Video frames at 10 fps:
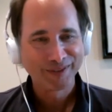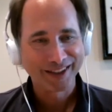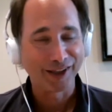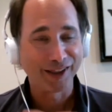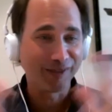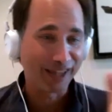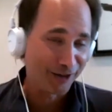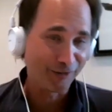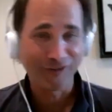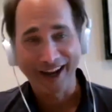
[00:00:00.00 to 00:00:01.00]
that, that that
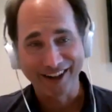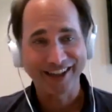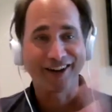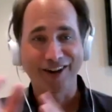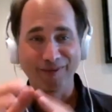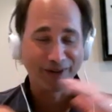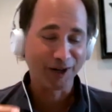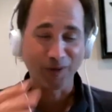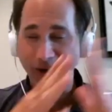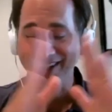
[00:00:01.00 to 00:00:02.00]
you found Gary and Mary
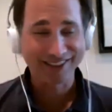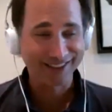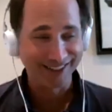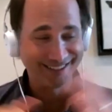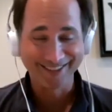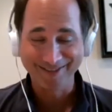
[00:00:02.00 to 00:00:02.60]
West, and